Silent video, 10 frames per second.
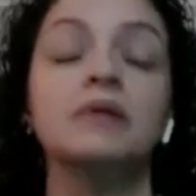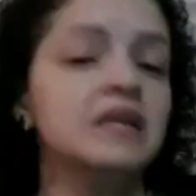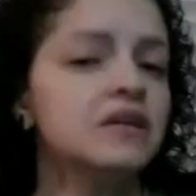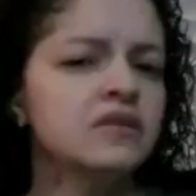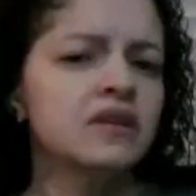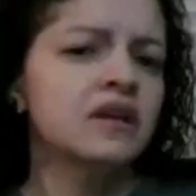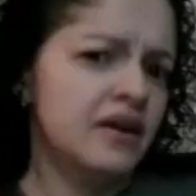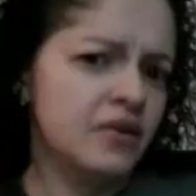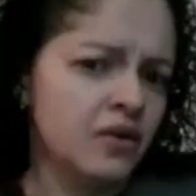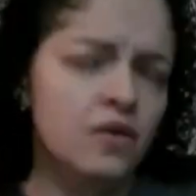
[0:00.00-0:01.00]
Little did
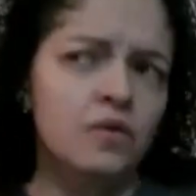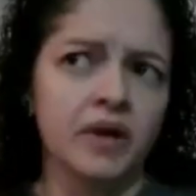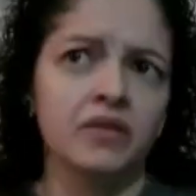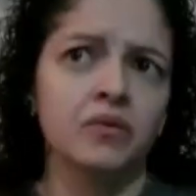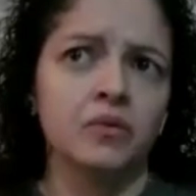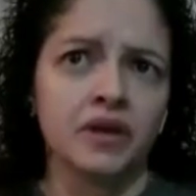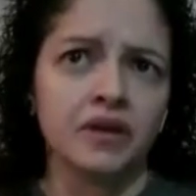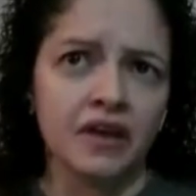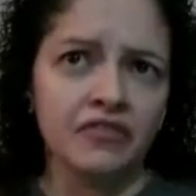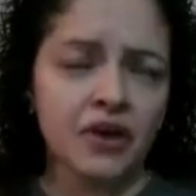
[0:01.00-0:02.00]
I know, by the
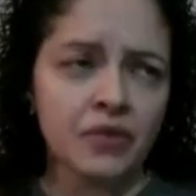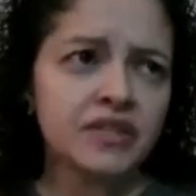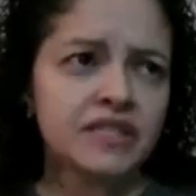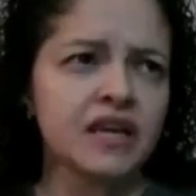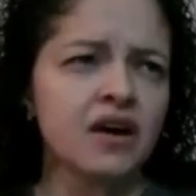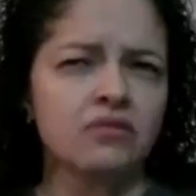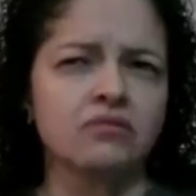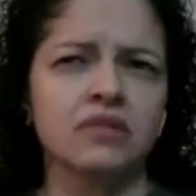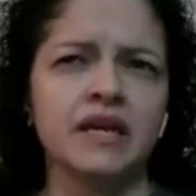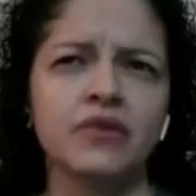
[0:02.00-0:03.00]
way, I found this
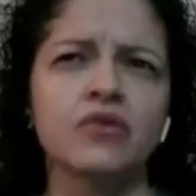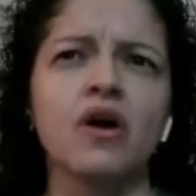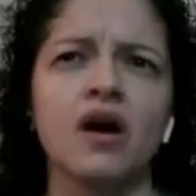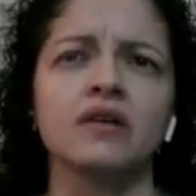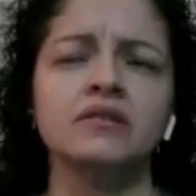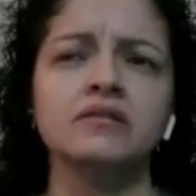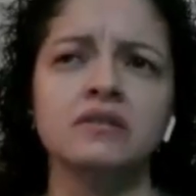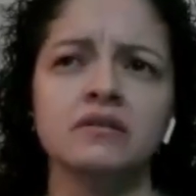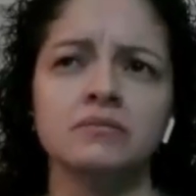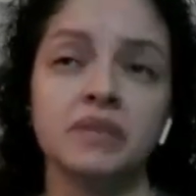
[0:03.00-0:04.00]
out later
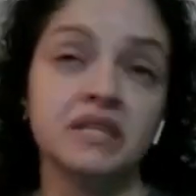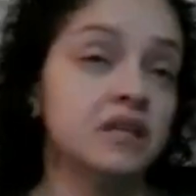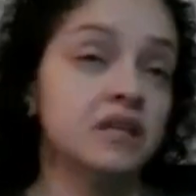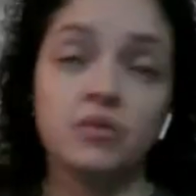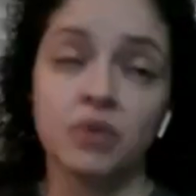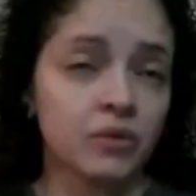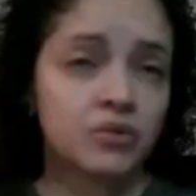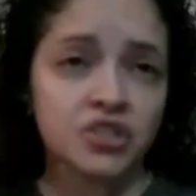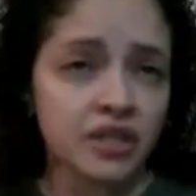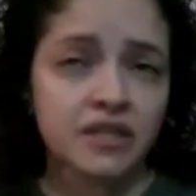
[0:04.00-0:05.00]
on, basically when I
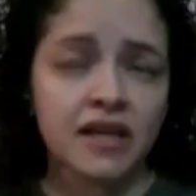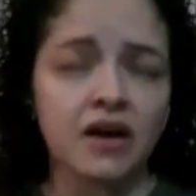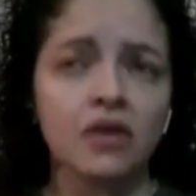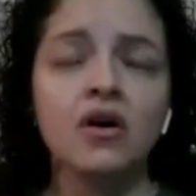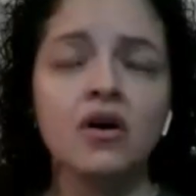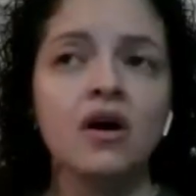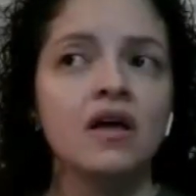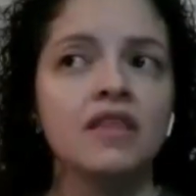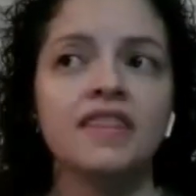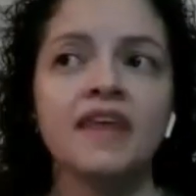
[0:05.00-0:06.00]
was checked out,
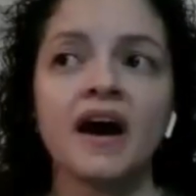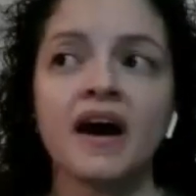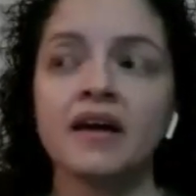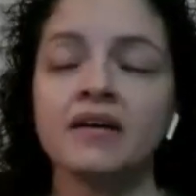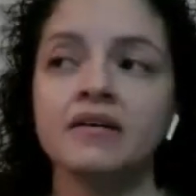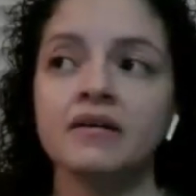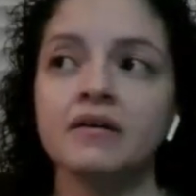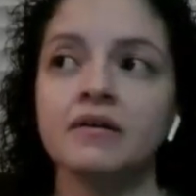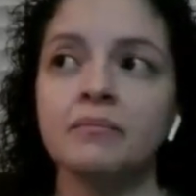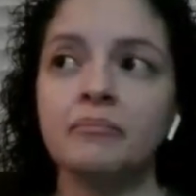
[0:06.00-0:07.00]
that
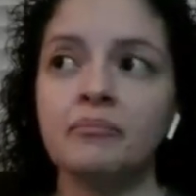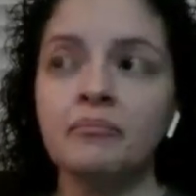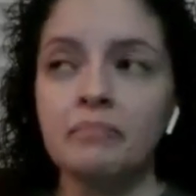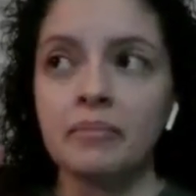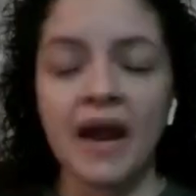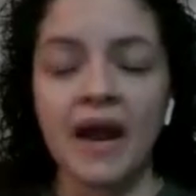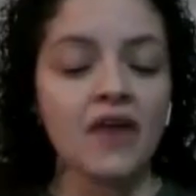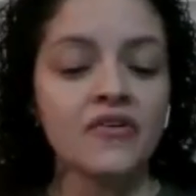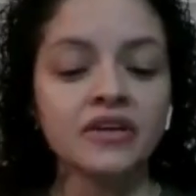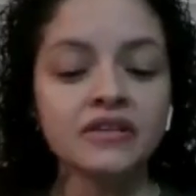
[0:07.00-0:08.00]

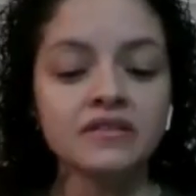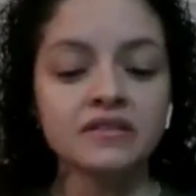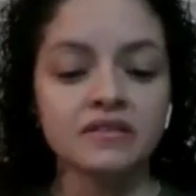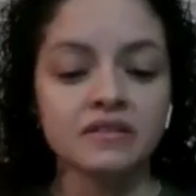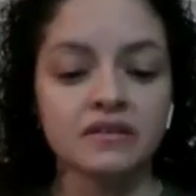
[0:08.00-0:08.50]
parents